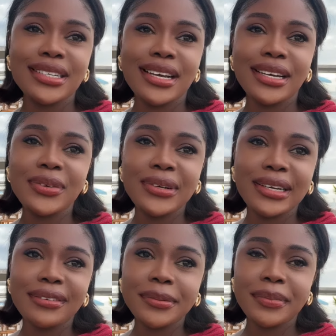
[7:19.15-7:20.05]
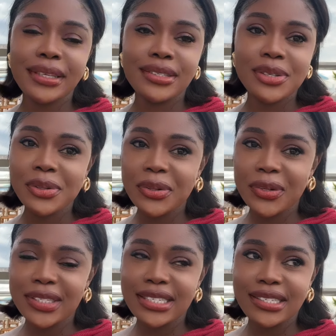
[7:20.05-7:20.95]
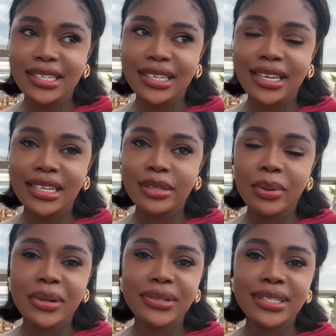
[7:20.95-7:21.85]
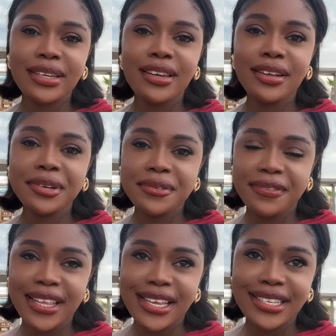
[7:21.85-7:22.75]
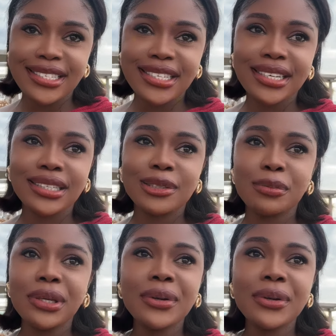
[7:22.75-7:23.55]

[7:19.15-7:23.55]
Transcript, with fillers: I know I haven't been so consistent. That's because a lot of things has been